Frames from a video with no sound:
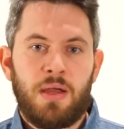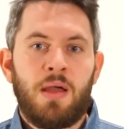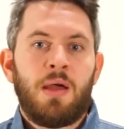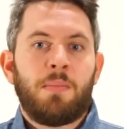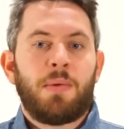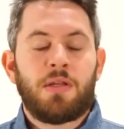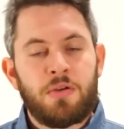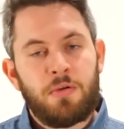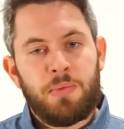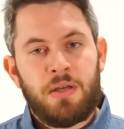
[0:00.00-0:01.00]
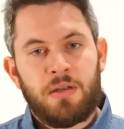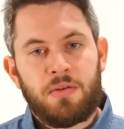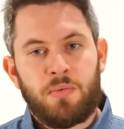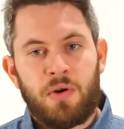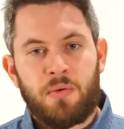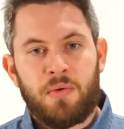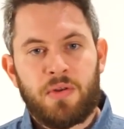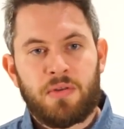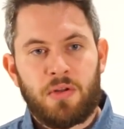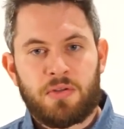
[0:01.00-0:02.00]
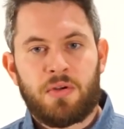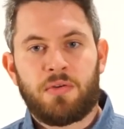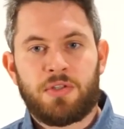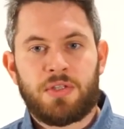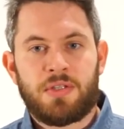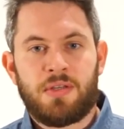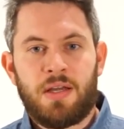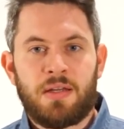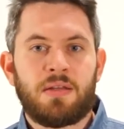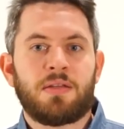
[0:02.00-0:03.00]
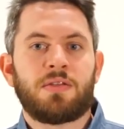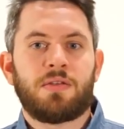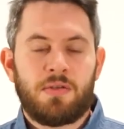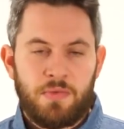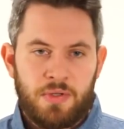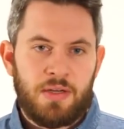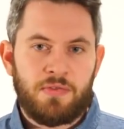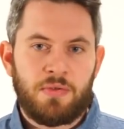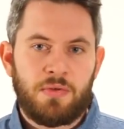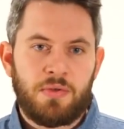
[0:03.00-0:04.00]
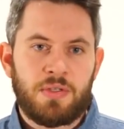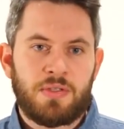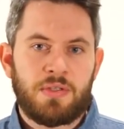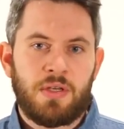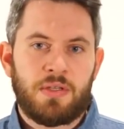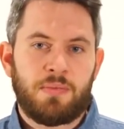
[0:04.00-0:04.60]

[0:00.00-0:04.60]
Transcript: way. But it could be that you work with not co-registered data, so you would have to do this